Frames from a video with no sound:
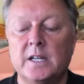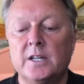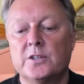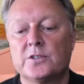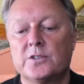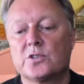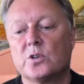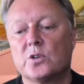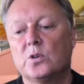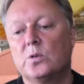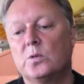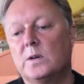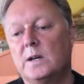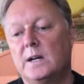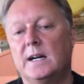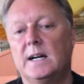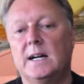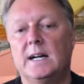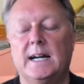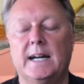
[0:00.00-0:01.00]
So
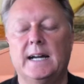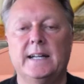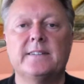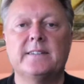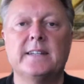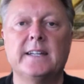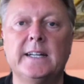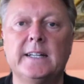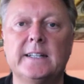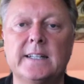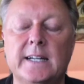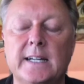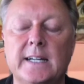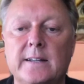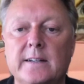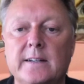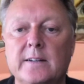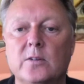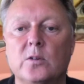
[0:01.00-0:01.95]
I think that